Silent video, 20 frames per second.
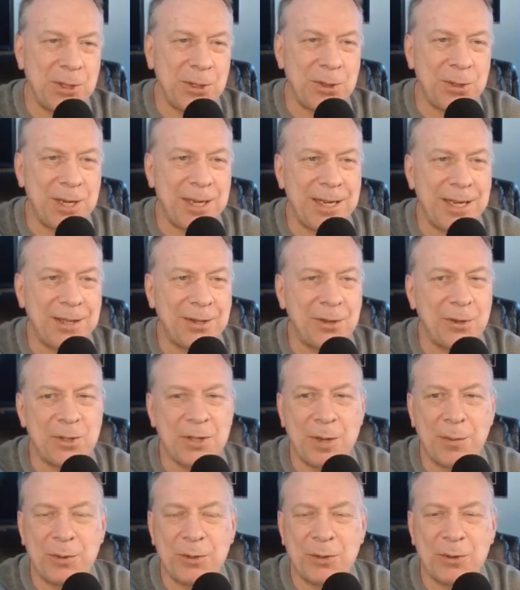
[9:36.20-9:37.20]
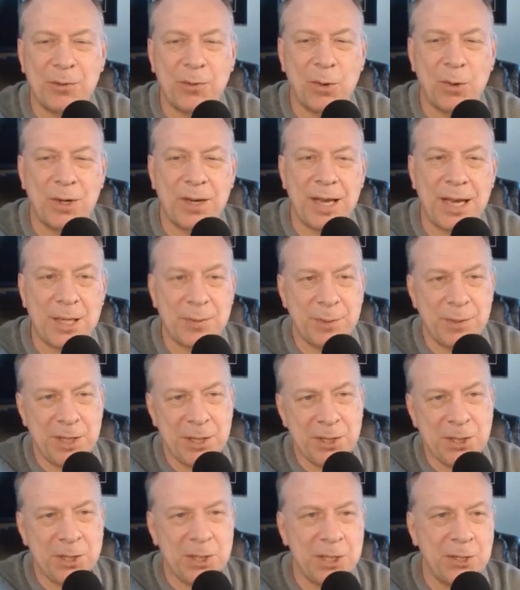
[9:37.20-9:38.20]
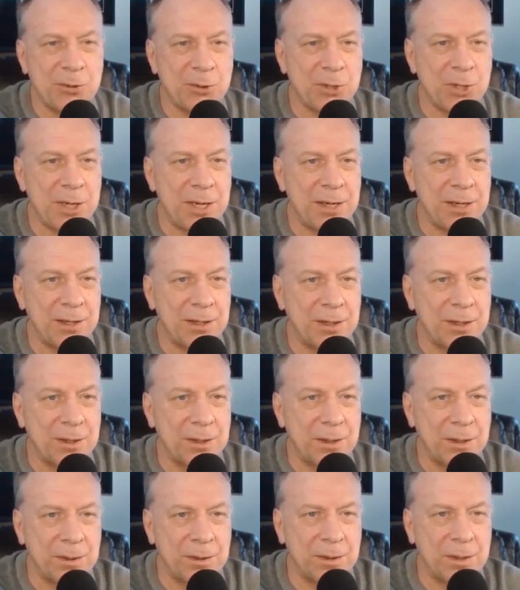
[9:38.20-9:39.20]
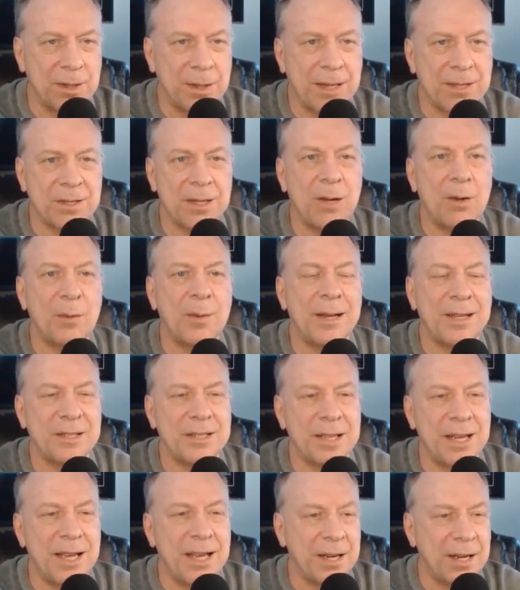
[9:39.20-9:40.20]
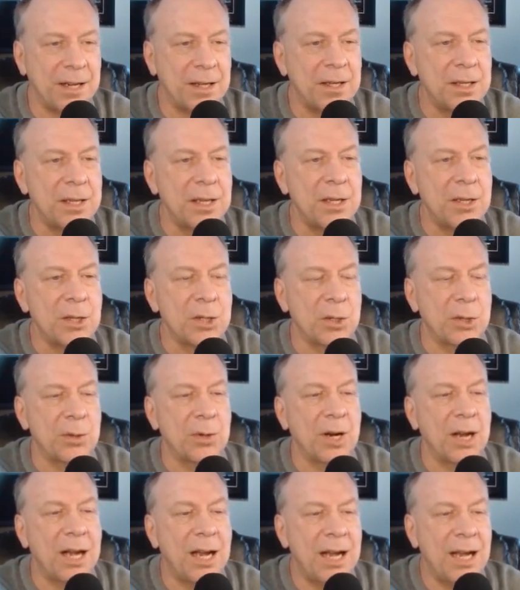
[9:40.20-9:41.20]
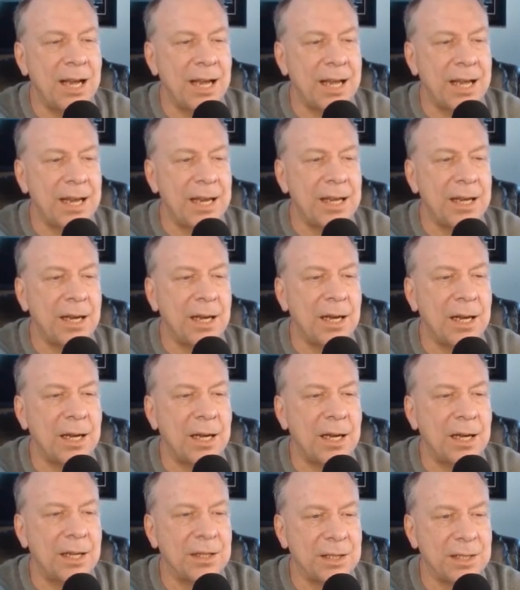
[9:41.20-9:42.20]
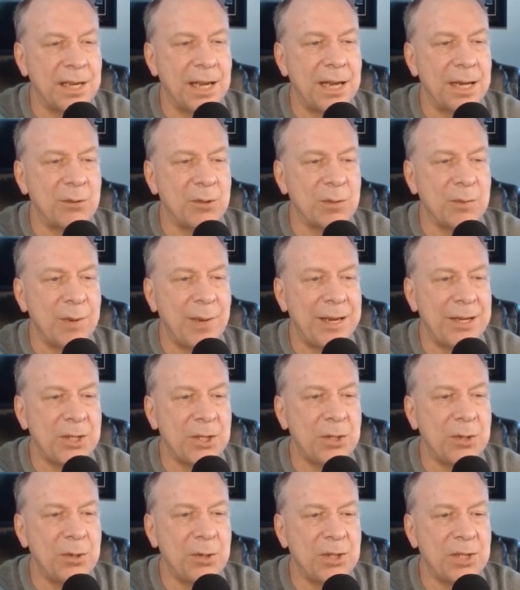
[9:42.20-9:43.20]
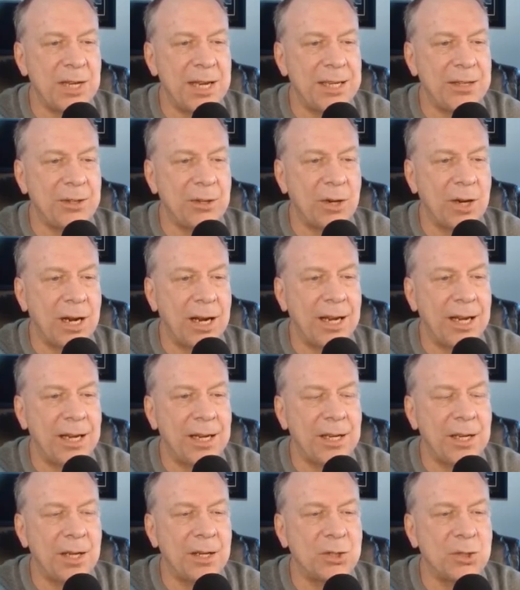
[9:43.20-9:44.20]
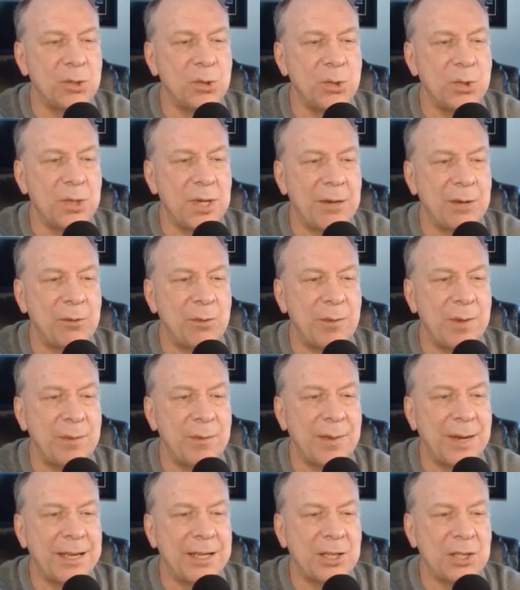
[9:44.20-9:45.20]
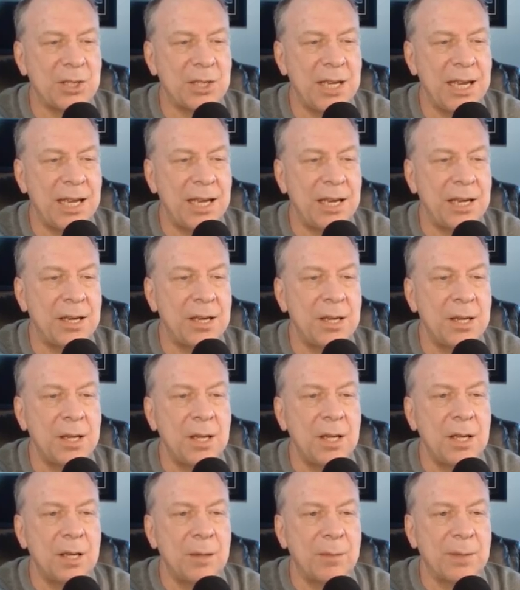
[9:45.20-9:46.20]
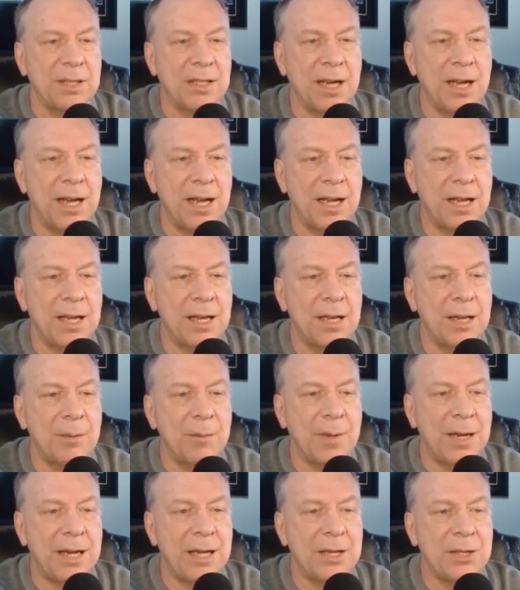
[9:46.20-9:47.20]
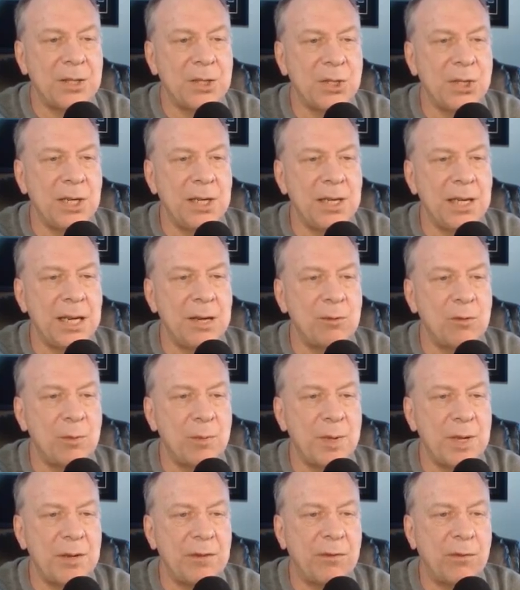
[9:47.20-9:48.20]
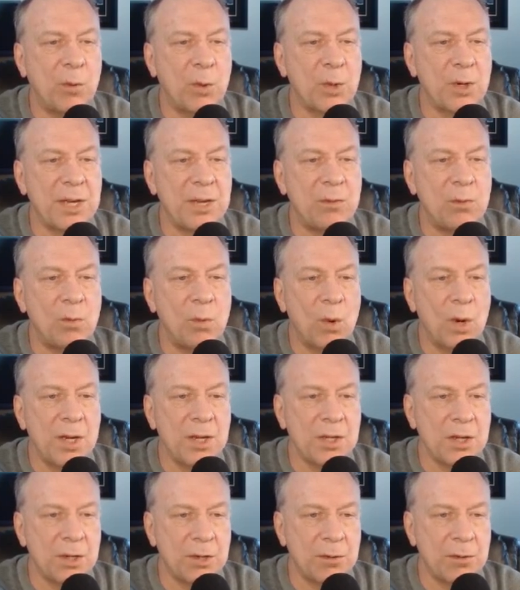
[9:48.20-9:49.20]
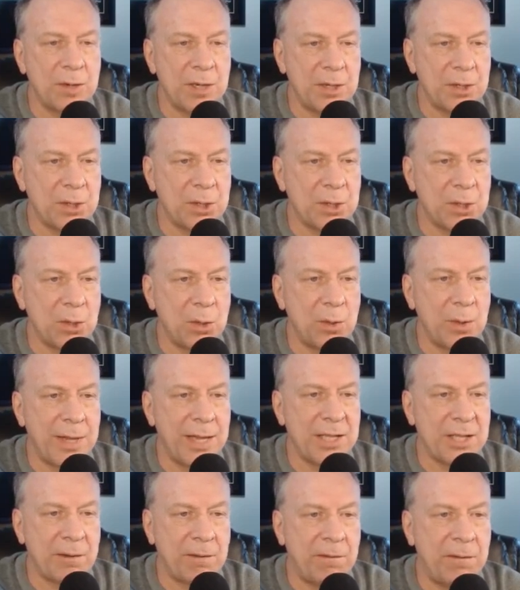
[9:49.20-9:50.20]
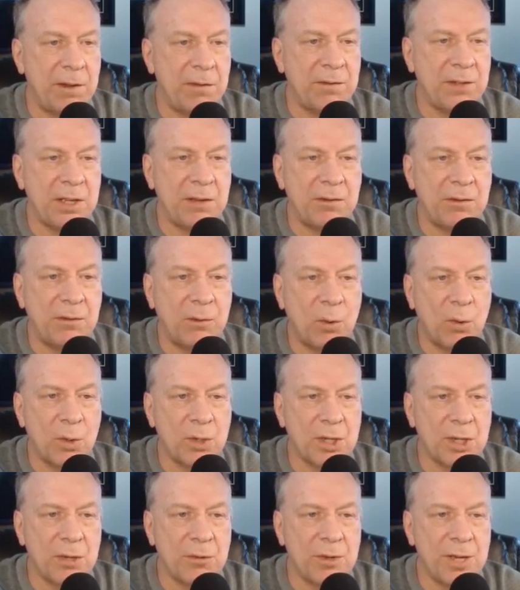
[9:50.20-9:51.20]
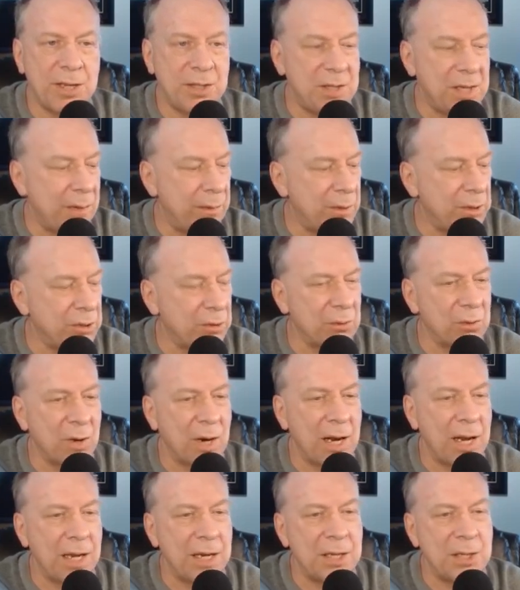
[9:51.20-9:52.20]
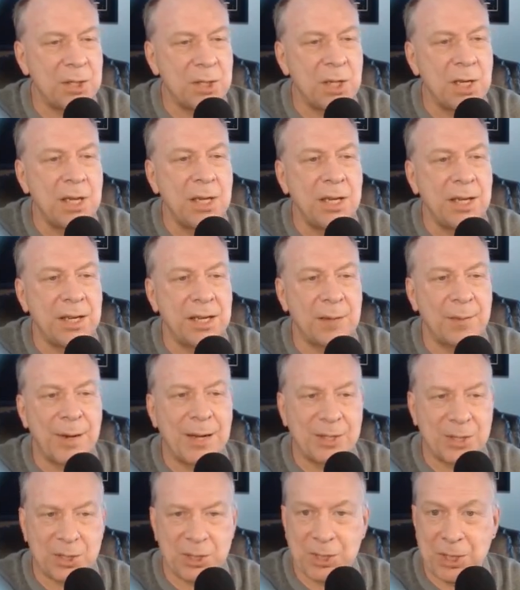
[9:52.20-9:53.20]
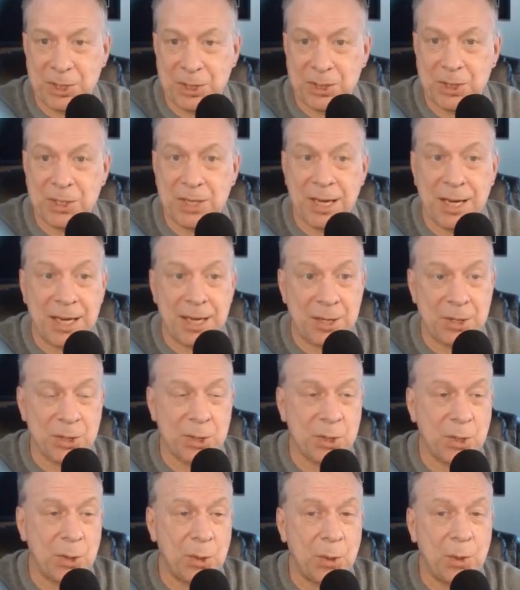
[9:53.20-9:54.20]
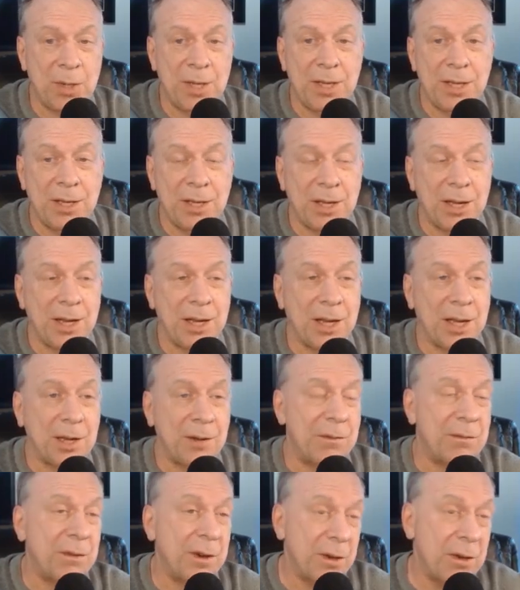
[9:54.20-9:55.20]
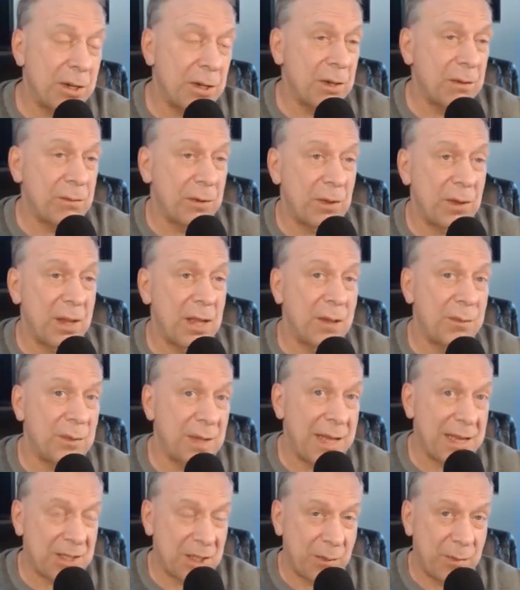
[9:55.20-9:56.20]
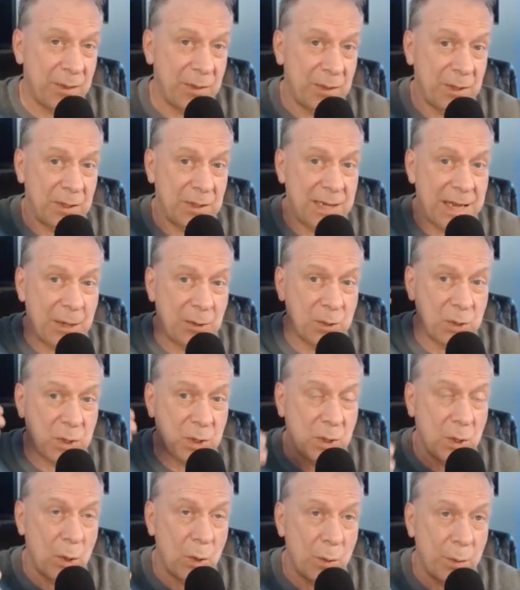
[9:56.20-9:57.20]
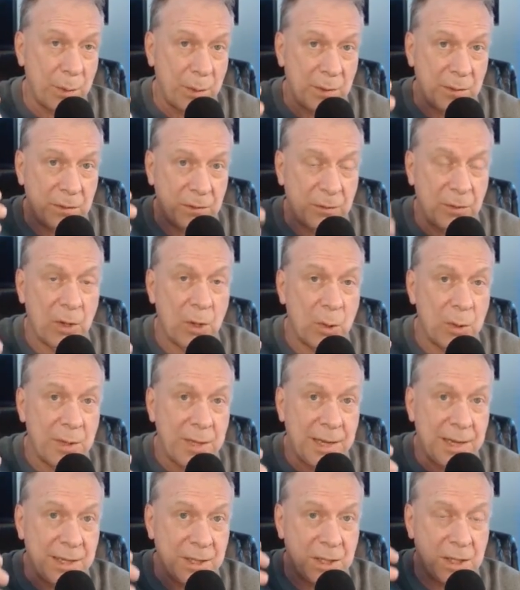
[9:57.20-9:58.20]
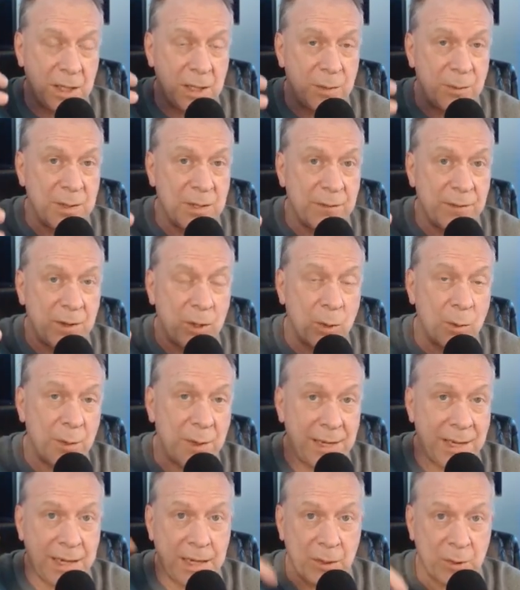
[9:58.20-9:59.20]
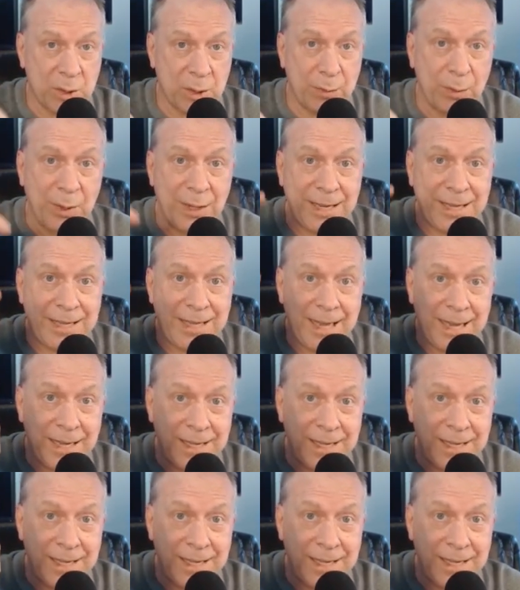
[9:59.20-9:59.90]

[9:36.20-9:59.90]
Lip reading: looking at their temperature forecast, but this is interesting in Glasgow, Montana. So their high today was -13. Their high Tuesday will be -10, but the high by Sunday will be 41 degrees. So that's a 54-degree temperature rise in about 6 days. So very good for them. That's some of the downslope flow that is going to be developing, and I'll explain that